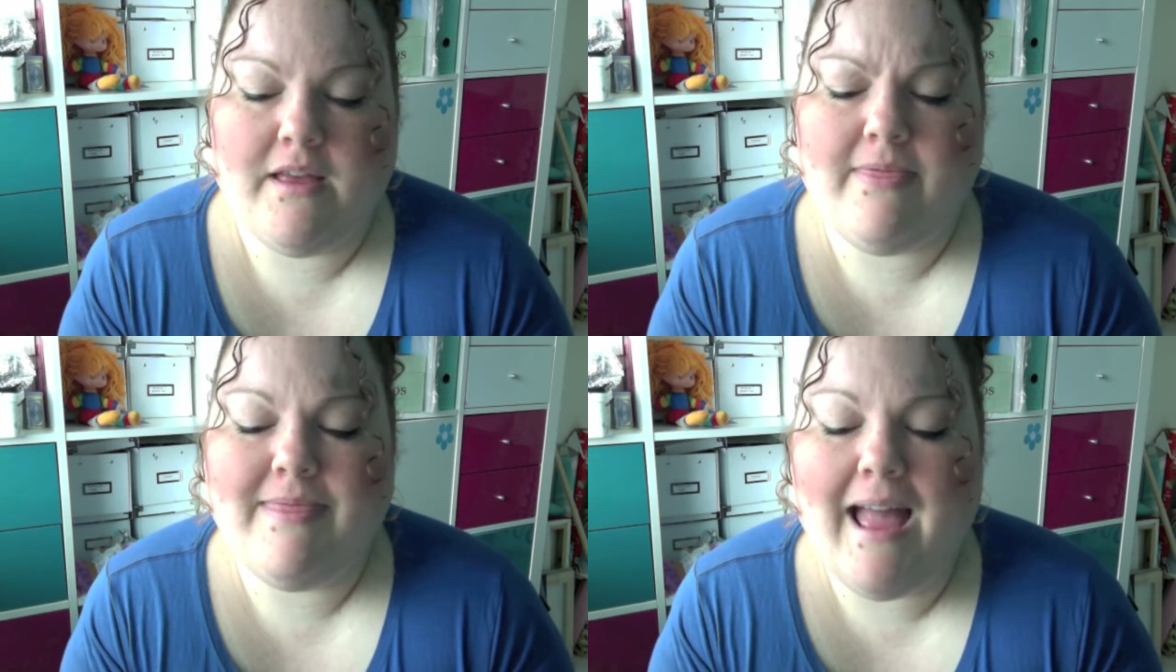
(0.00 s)

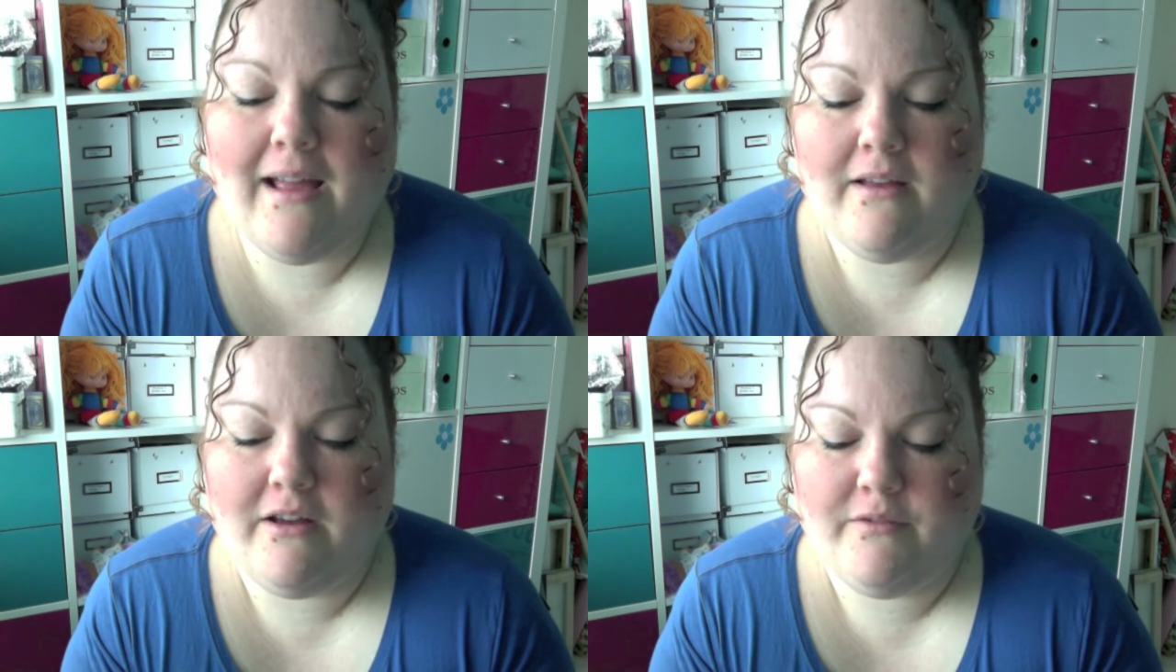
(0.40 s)
and
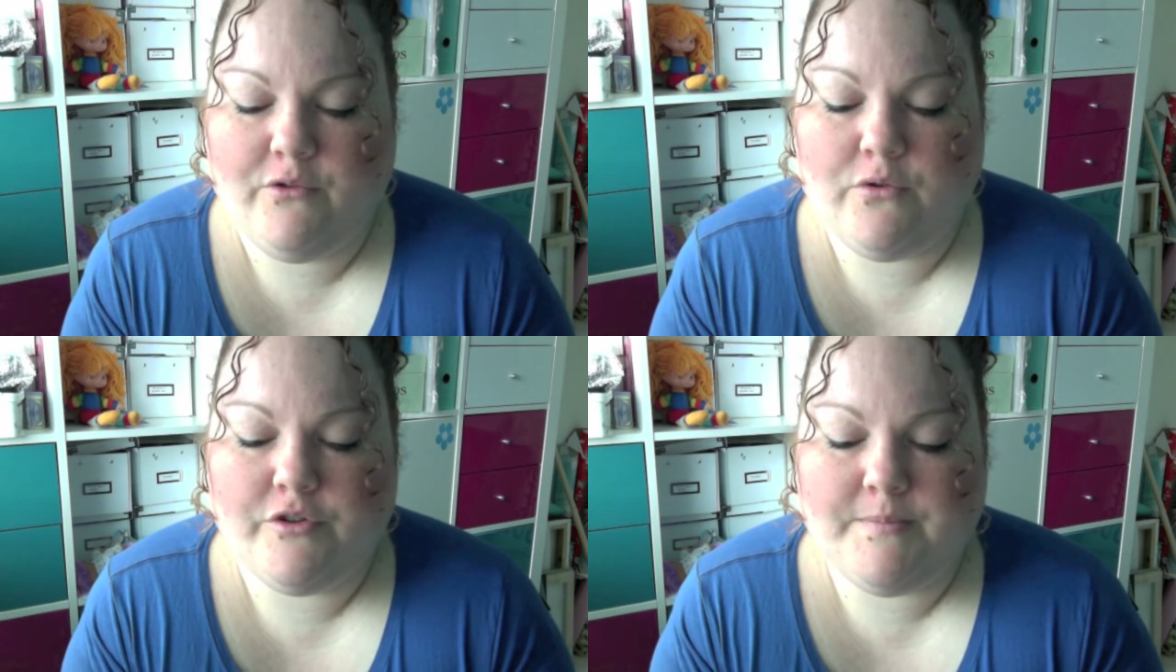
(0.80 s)
that kind of
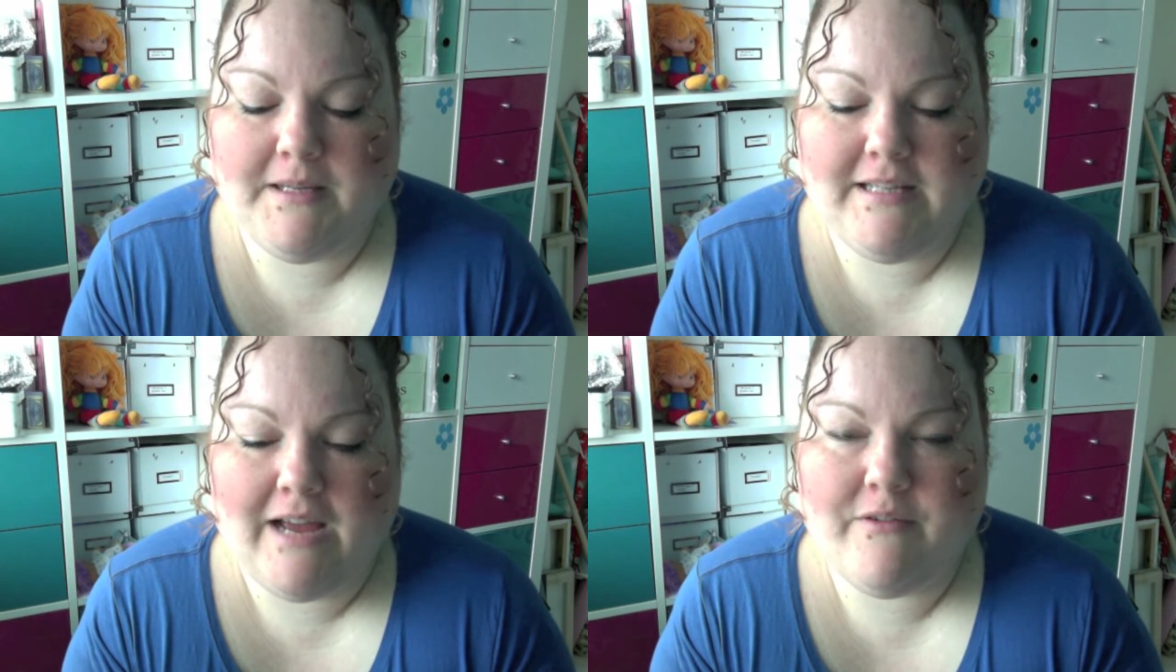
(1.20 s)
caused
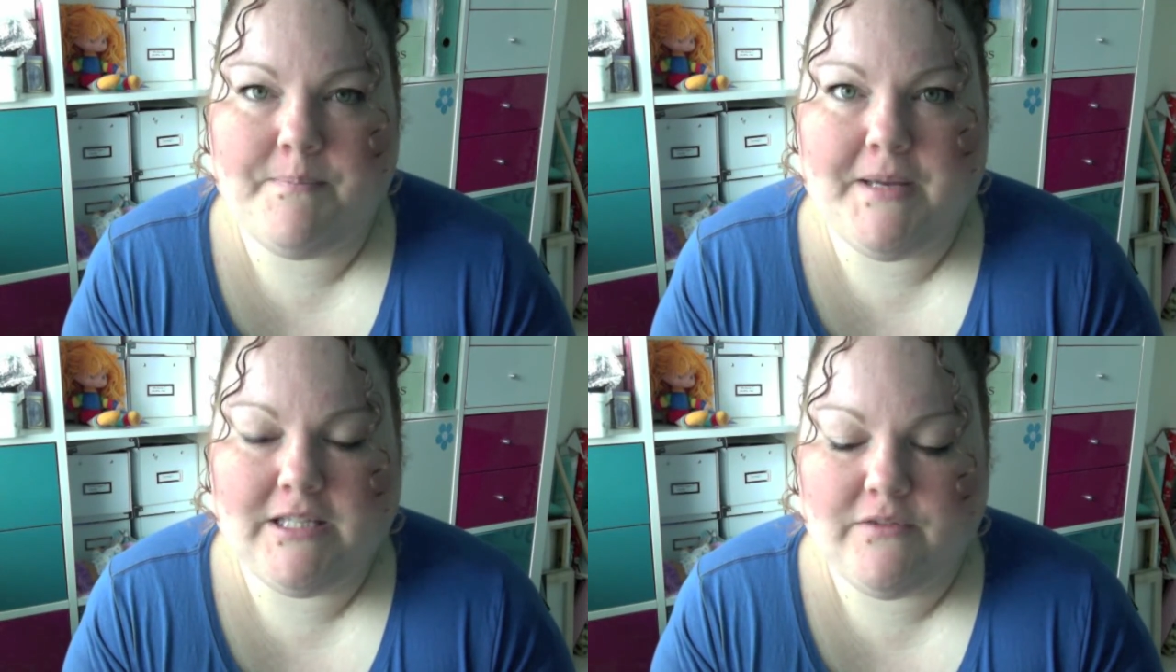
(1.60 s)
me to have a
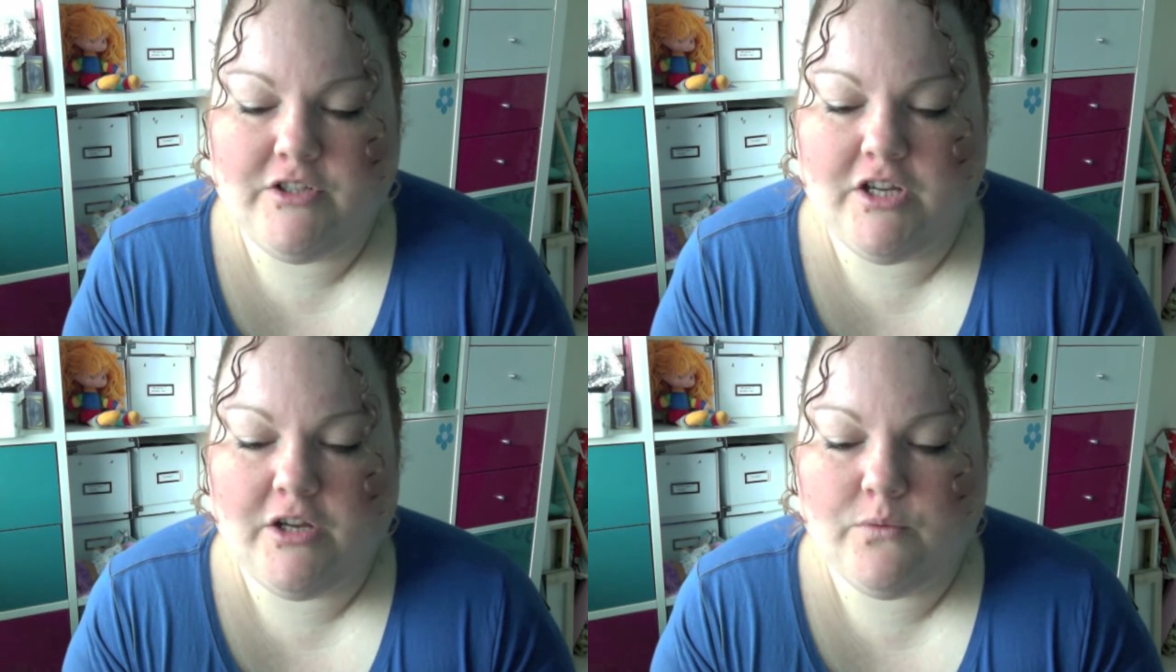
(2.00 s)
bit of a
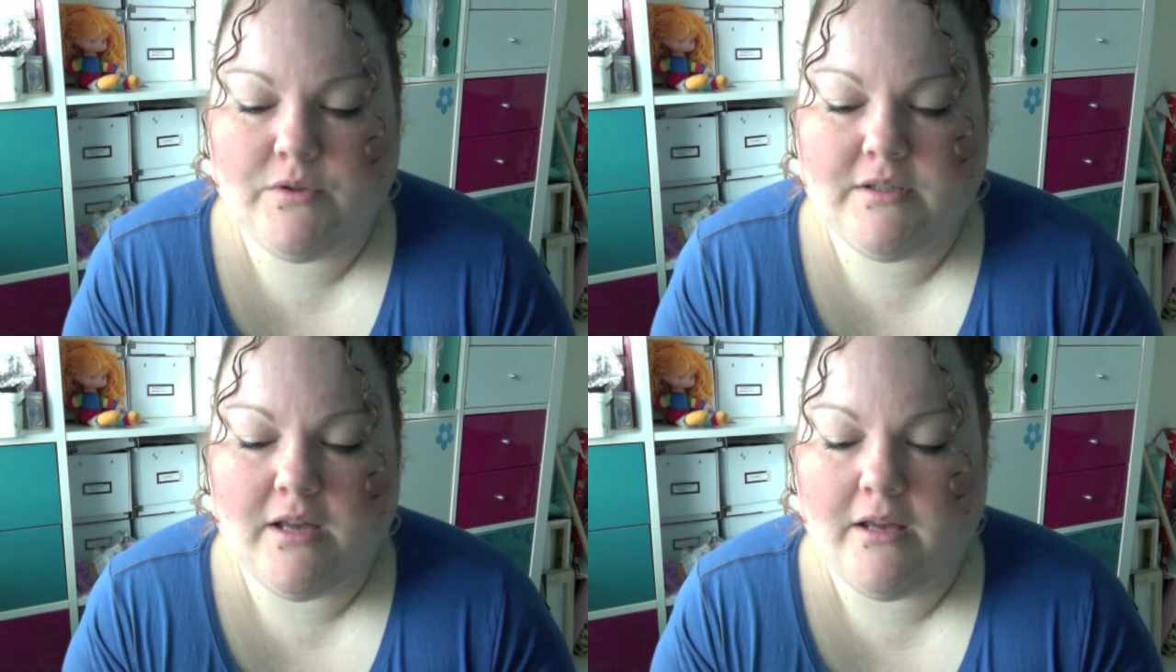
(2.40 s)

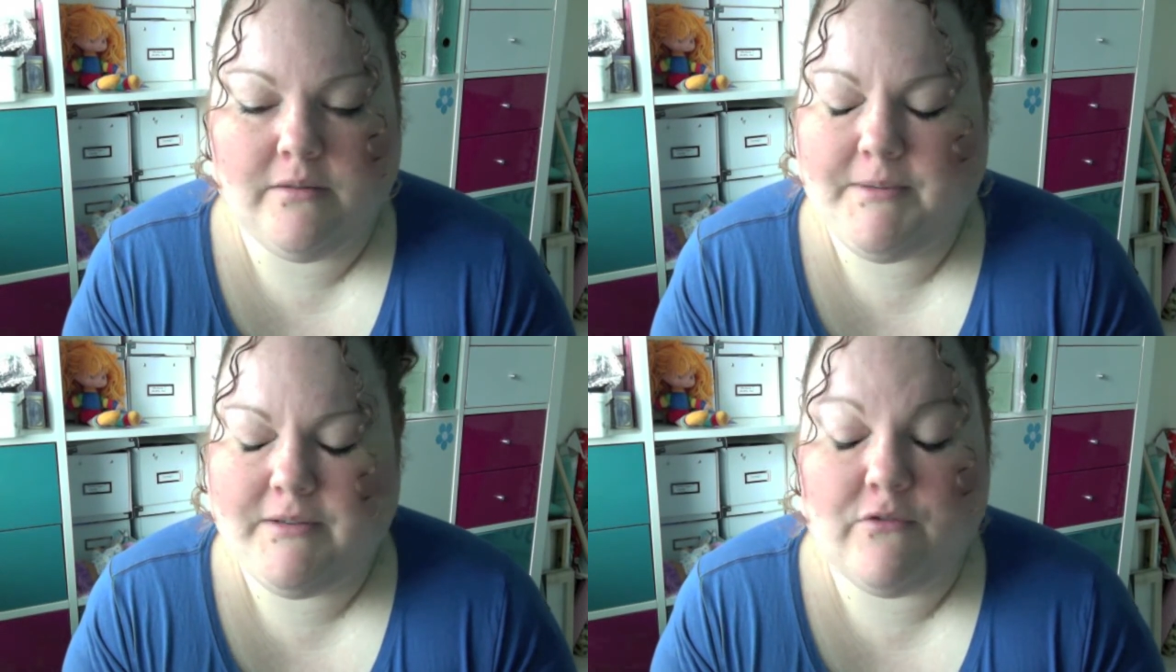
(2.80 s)

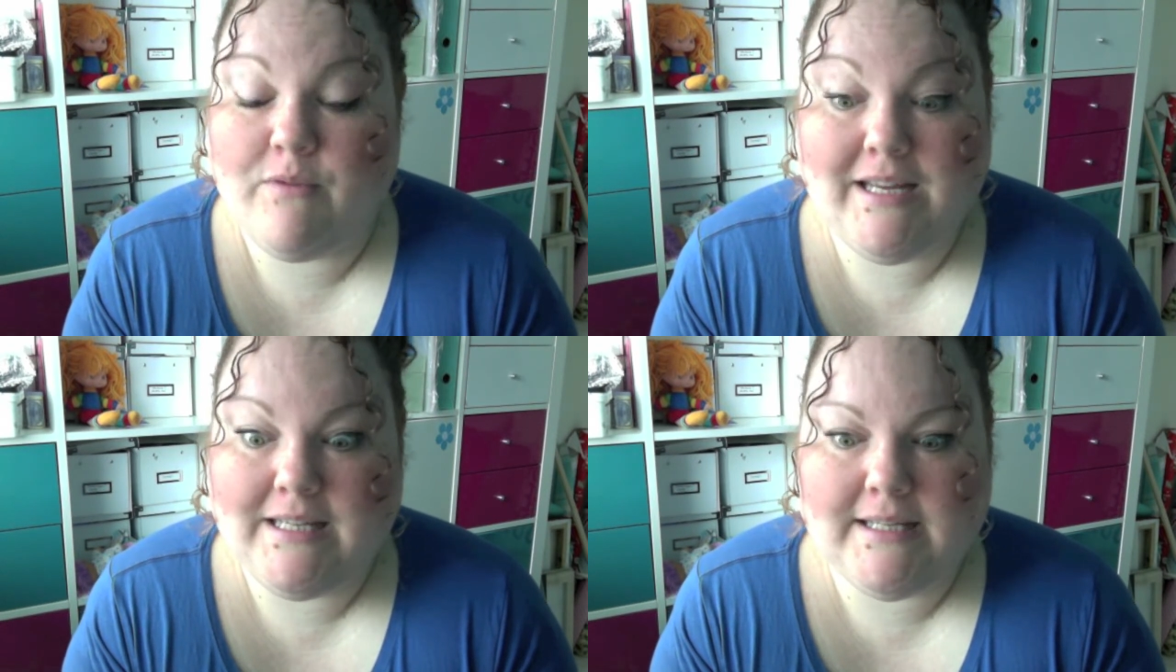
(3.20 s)

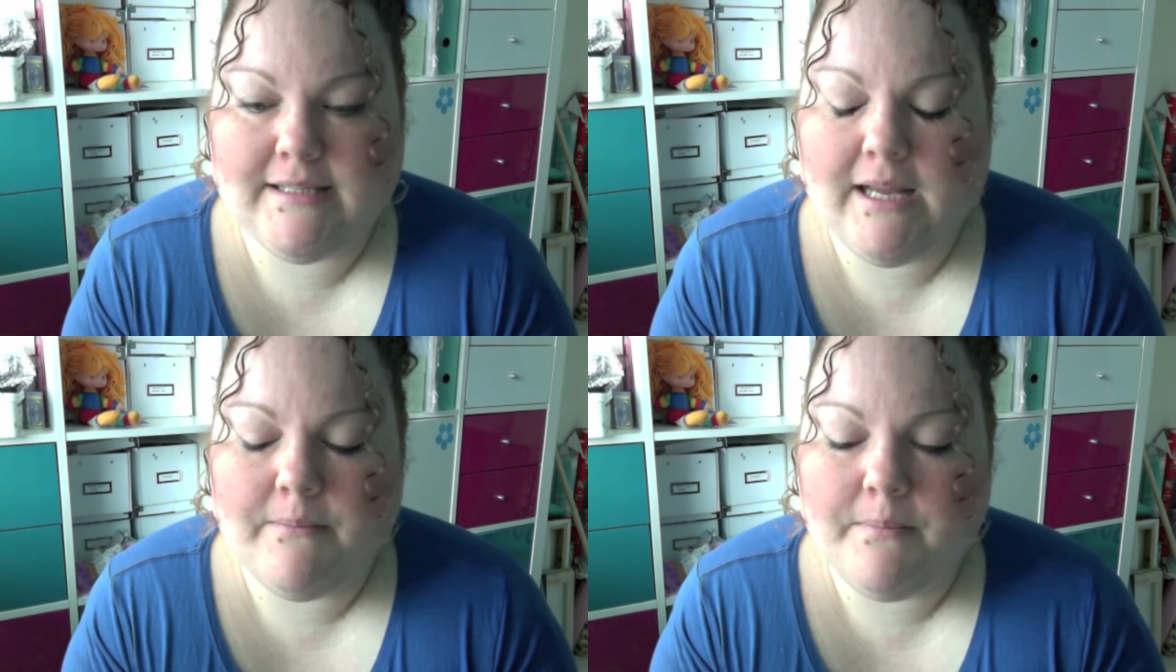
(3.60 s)
reading
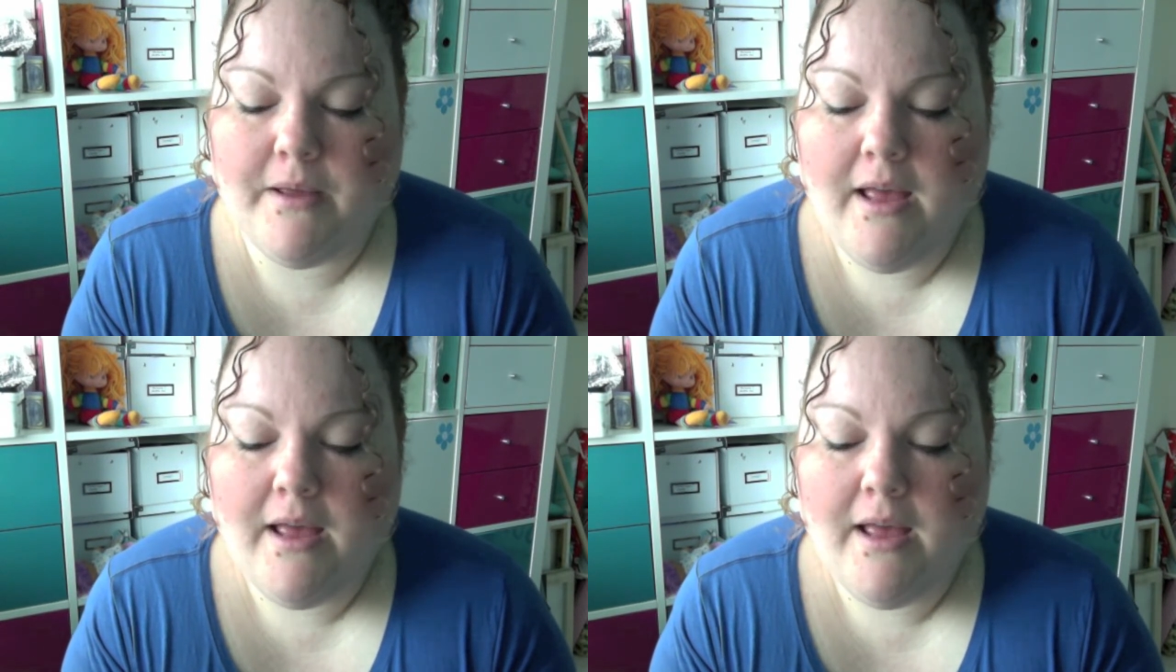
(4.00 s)
slump.